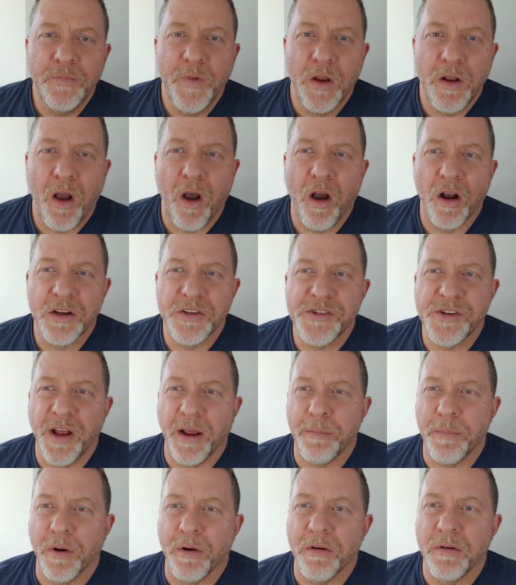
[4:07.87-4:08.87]
Hog
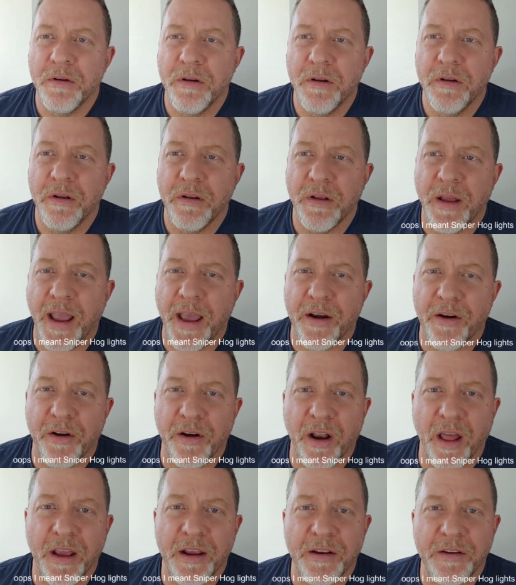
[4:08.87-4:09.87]
Sniper
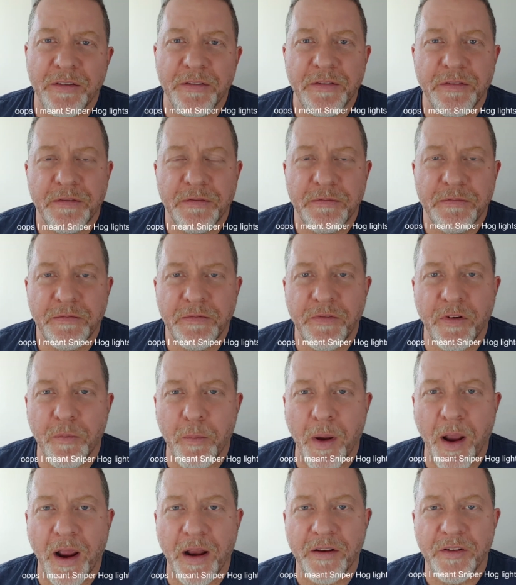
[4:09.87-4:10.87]
add-on light for
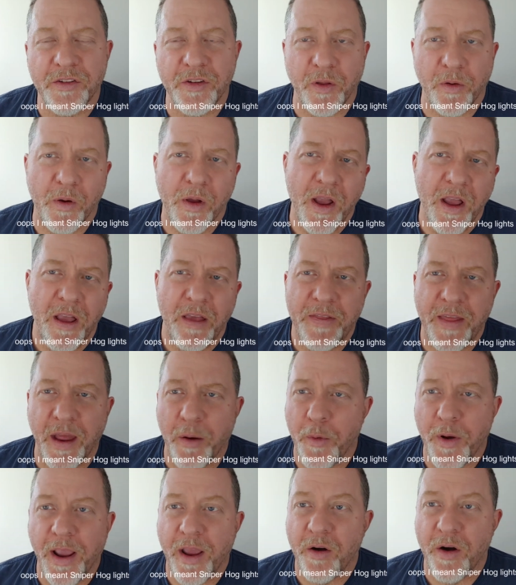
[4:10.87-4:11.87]
mine, so
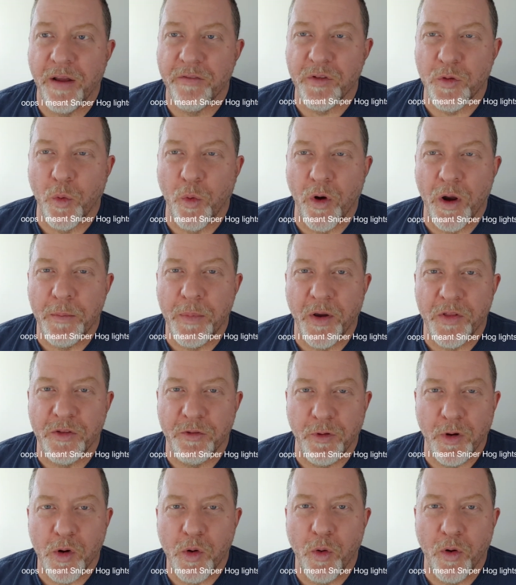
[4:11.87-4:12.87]
that way I don't have to worry about the
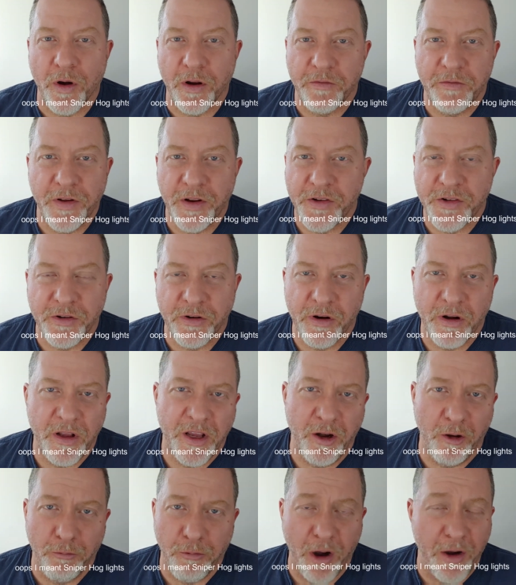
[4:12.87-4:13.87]
recording feature.
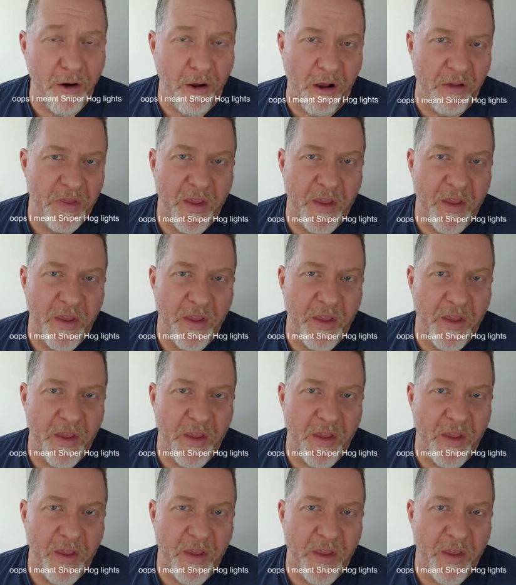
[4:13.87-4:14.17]
It'll run all